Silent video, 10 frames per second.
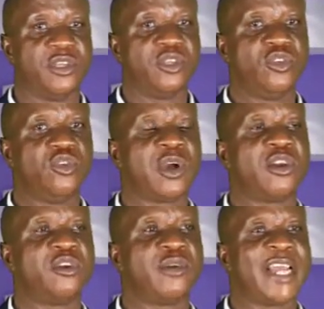You
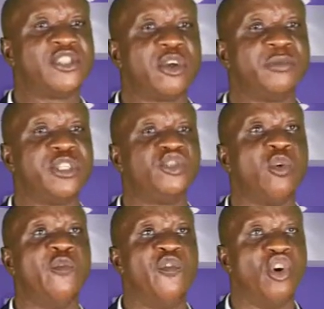cannot write something
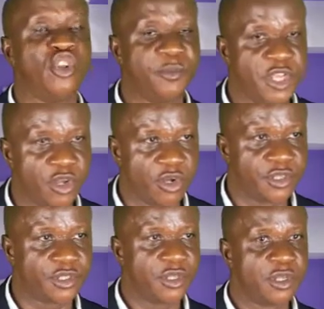so
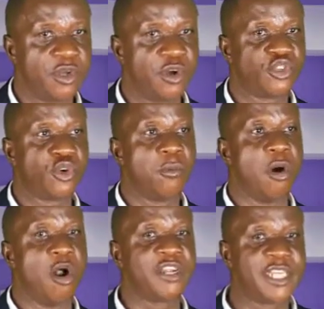voluminous or so
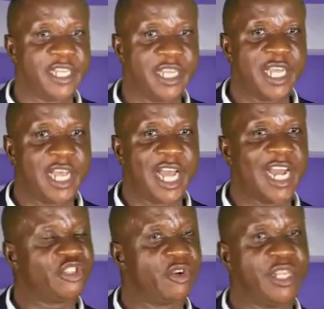bulky
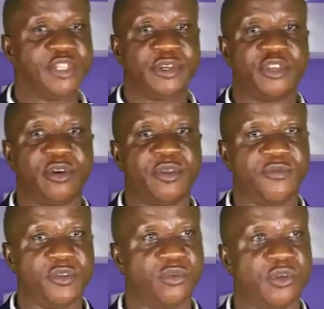as your literature
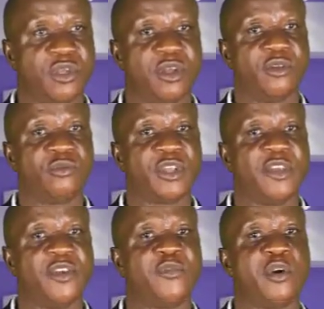review,
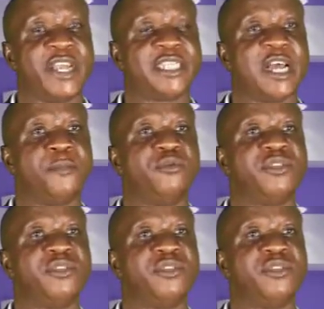giving, for example,